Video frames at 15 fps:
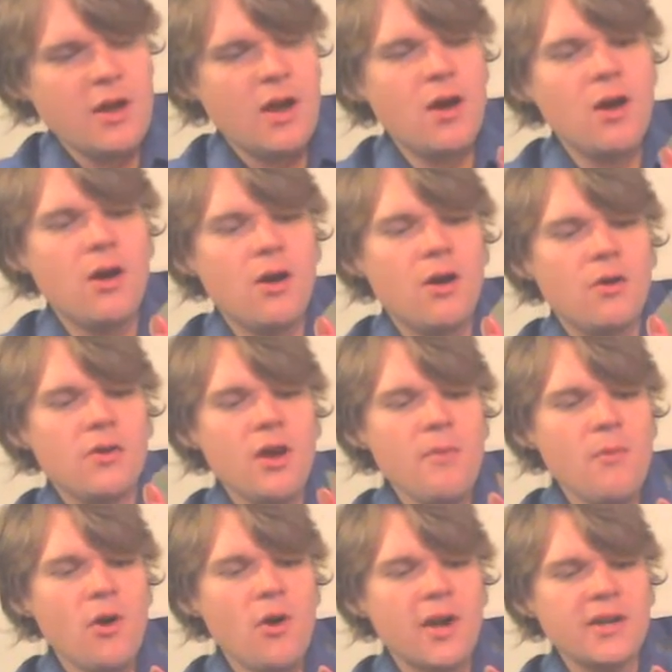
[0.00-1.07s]
Oh,
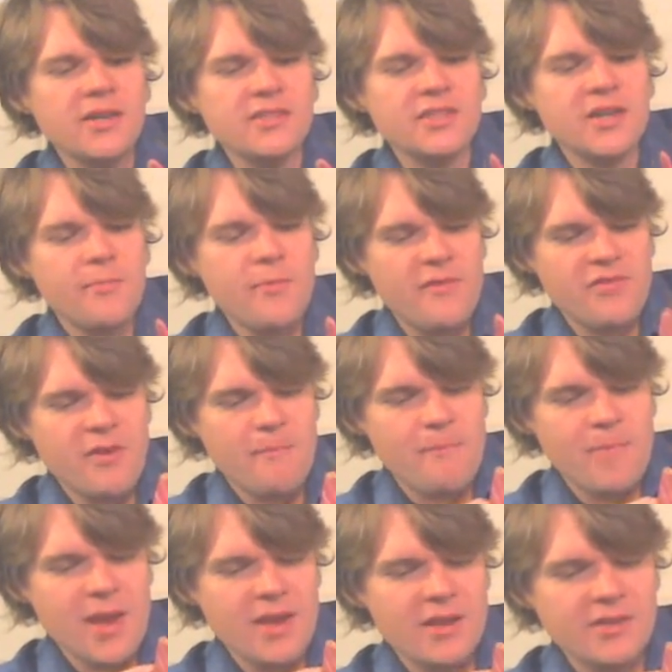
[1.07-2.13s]
come on, it doesn't come off the
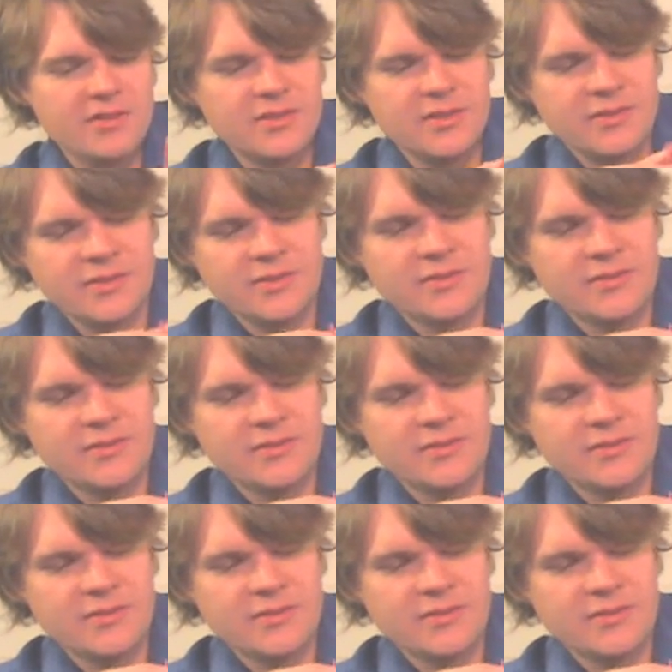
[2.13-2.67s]
base.